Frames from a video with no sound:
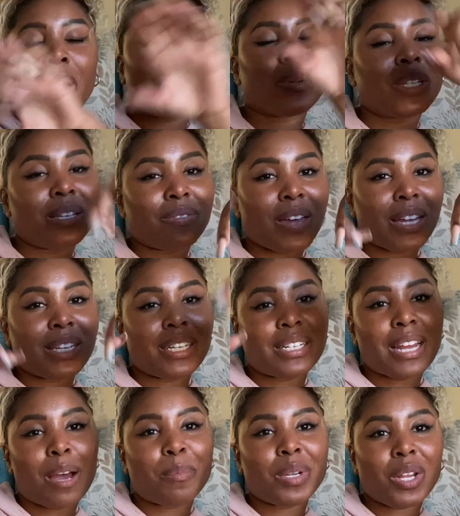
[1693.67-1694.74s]
I will leave that link
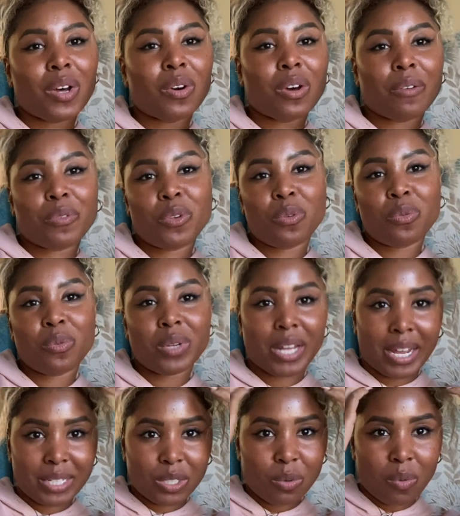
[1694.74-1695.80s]
down below if you would
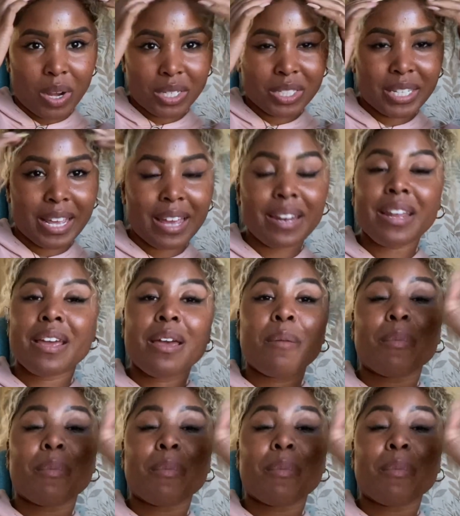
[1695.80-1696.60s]
like to watch that.